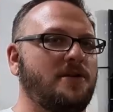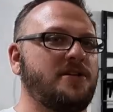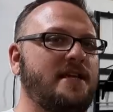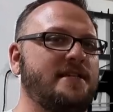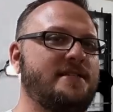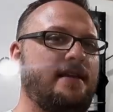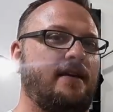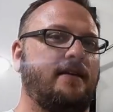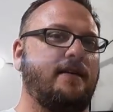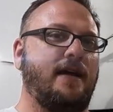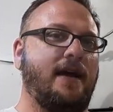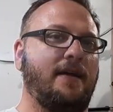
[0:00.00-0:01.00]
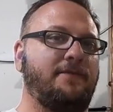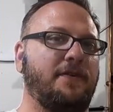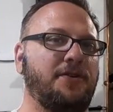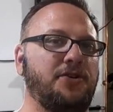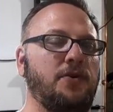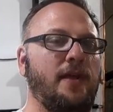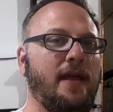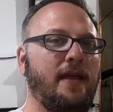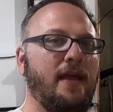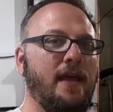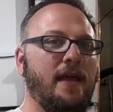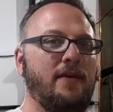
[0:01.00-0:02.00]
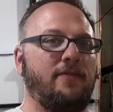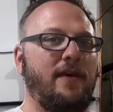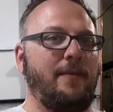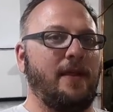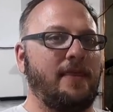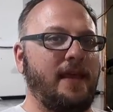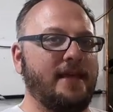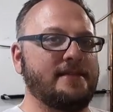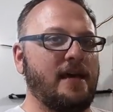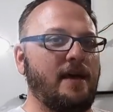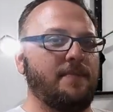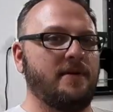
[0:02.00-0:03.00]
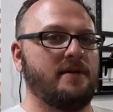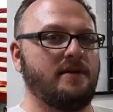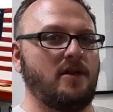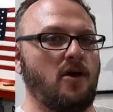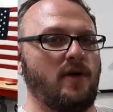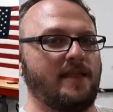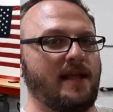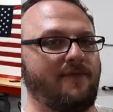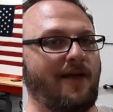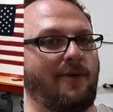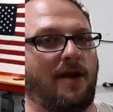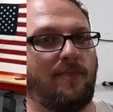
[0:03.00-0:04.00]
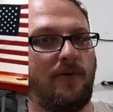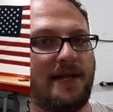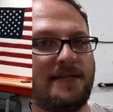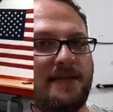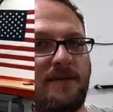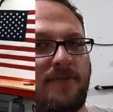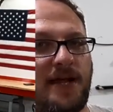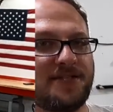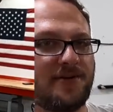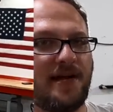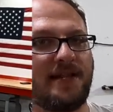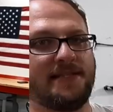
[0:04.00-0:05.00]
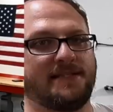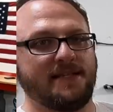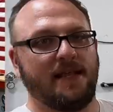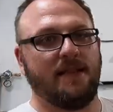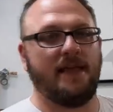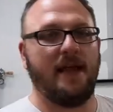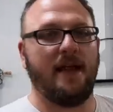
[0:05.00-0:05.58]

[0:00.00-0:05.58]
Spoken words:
much easier for shooting, framing things up, knowing that if I want to point to the compressor, I can see it